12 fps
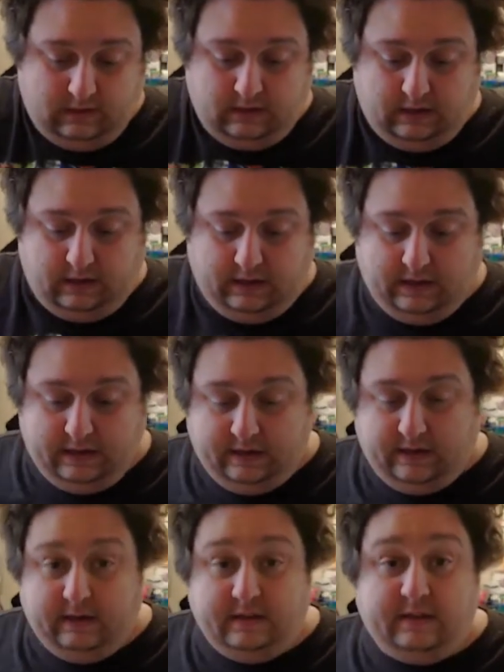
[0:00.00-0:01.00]
And
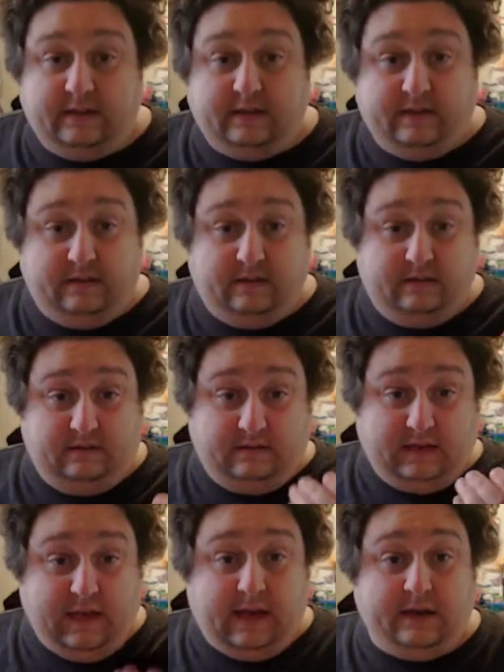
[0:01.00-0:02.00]
in the
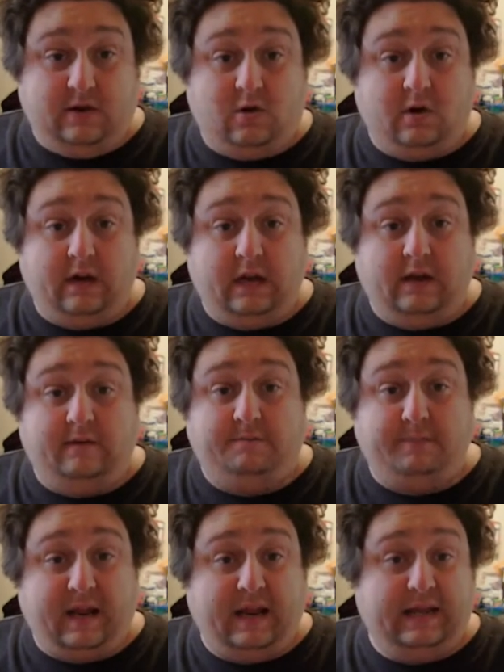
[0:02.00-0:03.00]
category of
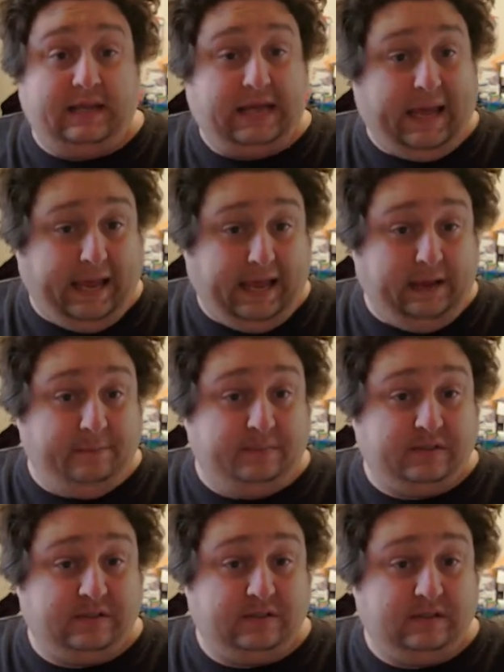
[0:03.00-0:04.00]
buying
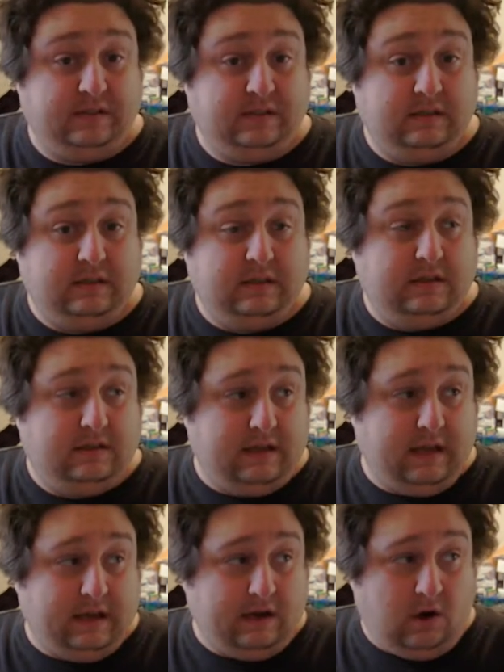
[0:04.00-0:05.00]
games
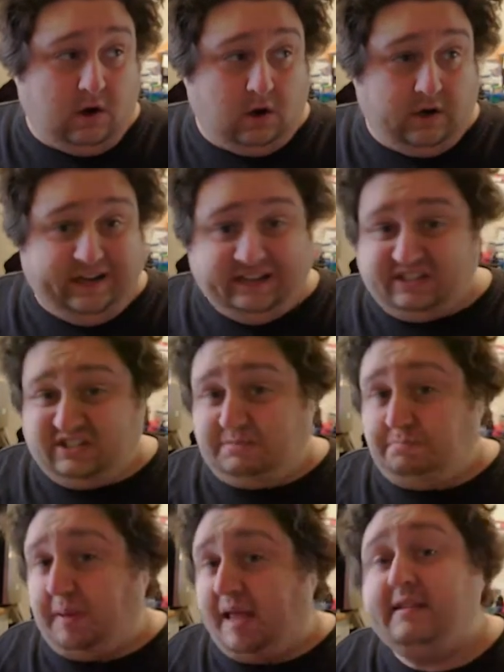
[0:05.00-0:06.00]
that are
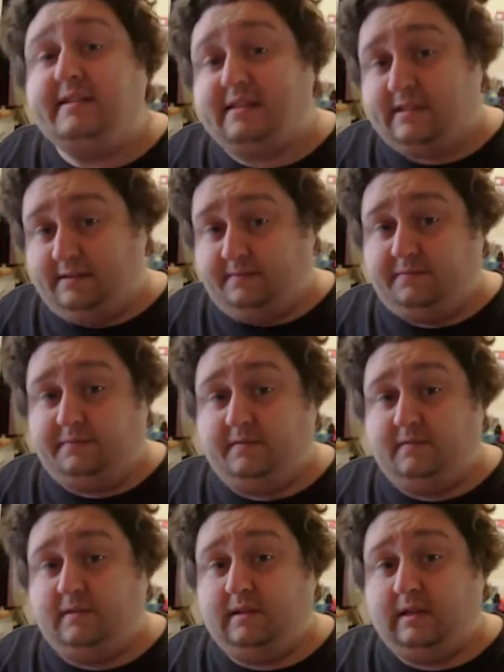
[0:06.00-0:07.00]
expensive
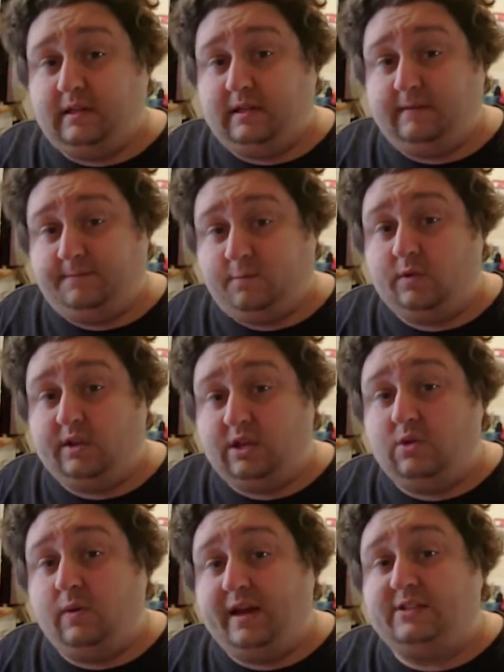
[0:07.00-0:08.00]
for the
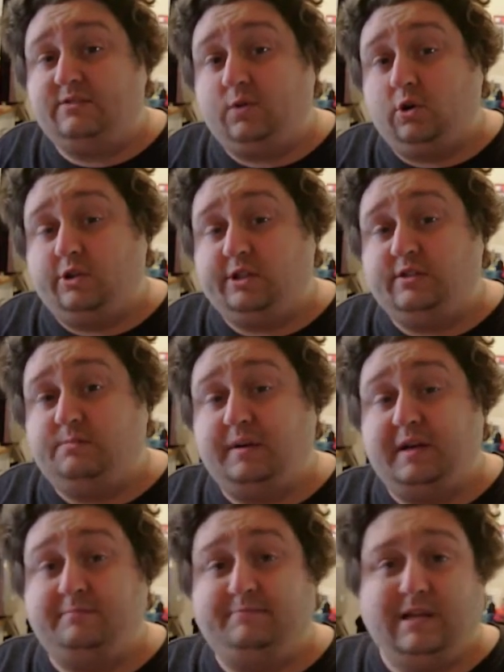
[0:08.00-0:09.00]
US versions,
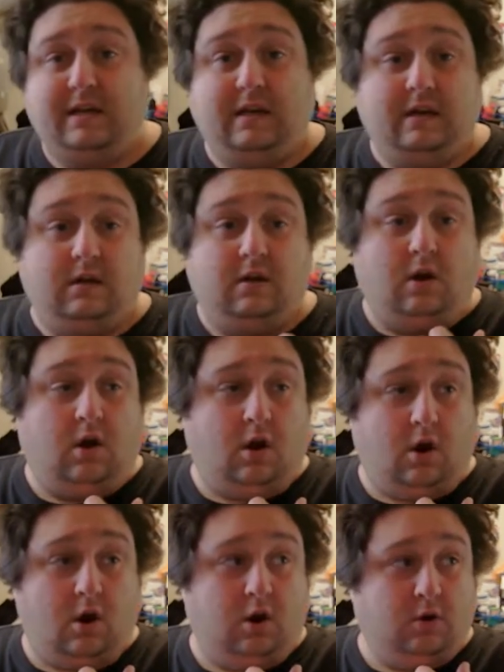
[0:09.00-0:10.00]
but
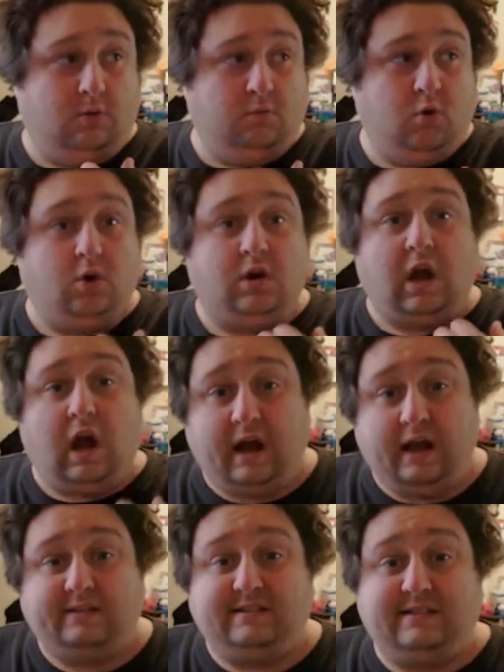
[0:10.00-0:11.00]
are more
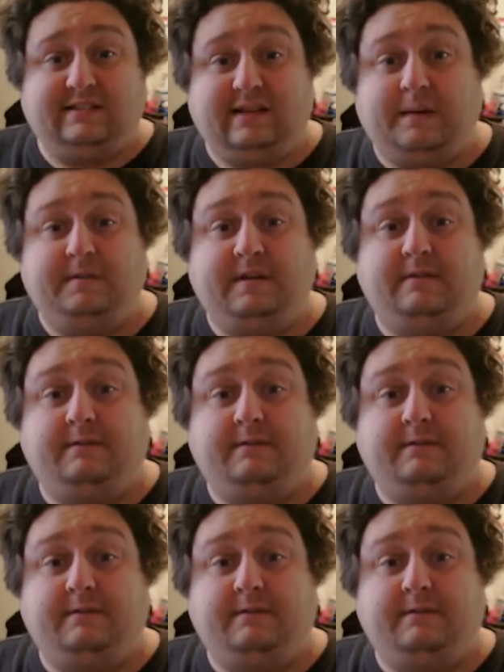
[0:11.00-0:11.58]
cost acceptive,